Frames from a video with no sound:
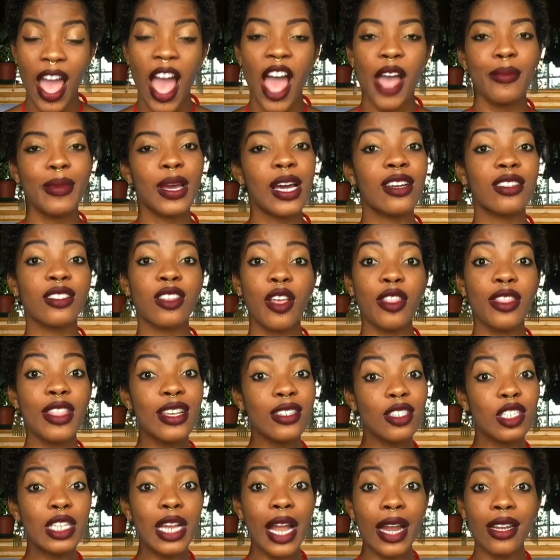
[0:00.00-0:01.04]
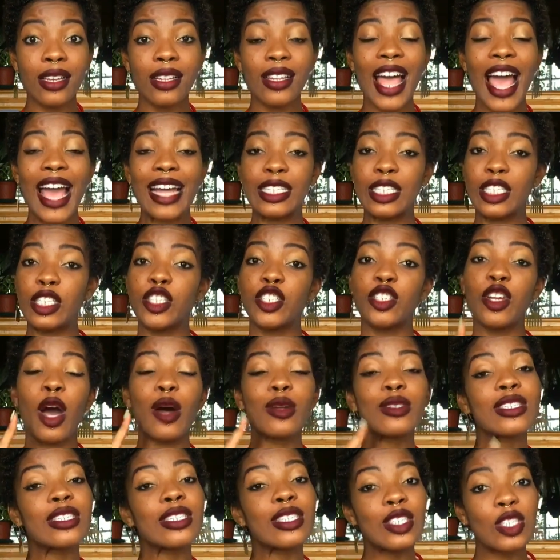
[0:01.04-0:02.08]
Because on this channel, I teach you how
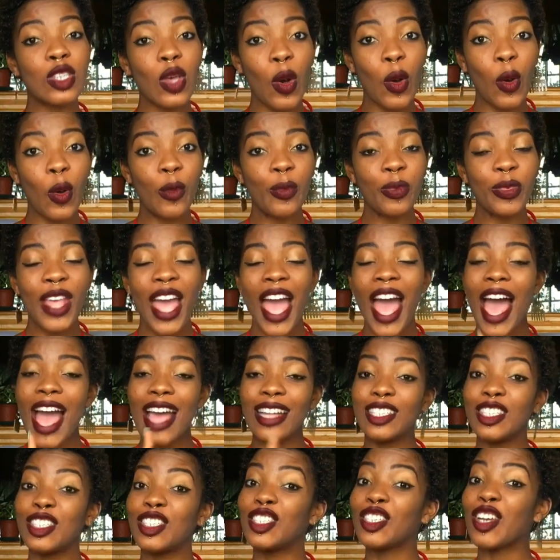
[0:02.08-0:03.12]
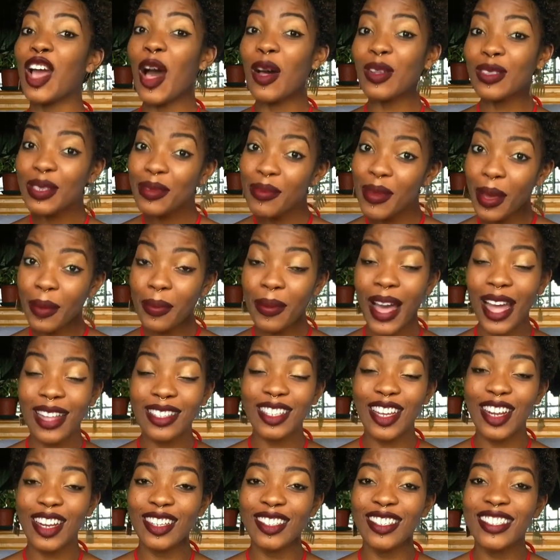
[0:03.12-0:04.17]
to sew, I teach you how to make
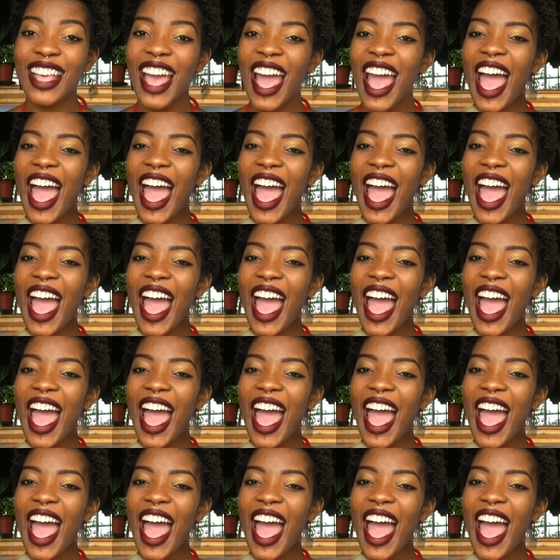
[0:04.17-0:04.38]
patterns,